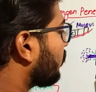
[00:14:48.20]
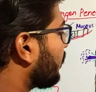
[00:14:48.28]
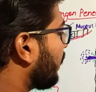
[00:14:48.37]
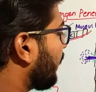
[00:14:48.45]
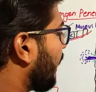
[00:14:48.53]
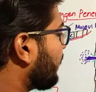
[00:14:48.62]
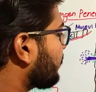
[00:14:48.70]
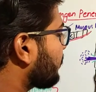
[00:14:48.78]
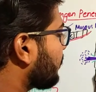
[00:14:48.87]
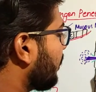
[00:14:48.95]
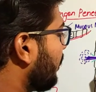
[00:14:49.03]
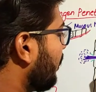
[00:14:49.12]
the next
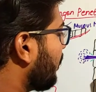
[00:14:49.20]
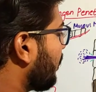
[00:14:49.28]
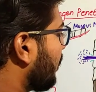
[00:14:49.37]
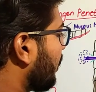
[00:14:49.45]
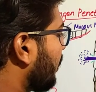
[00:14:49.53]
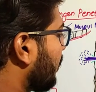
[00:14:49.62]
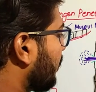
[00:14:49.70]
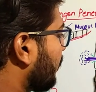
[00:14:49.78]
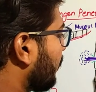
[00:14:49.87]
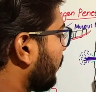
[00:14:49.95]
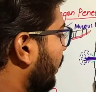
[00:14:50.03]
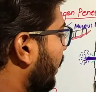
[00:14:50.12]
cell
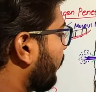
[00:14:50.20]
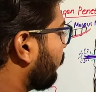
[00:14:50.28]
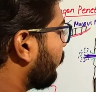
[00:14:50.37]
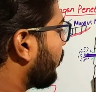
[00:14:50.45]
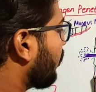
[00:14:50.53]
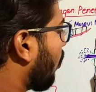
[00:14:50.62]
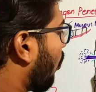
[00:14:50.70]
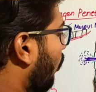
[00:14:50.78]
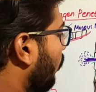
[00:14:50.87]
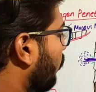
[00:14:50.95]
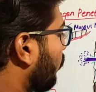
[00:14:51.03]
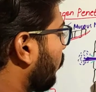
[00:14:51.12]
that we
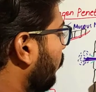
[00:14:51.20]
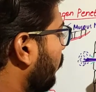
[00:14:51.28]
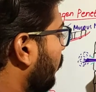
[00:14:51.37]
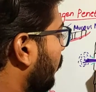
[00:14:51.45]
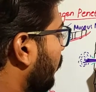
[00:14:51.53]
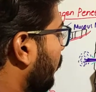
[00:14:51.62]
all know.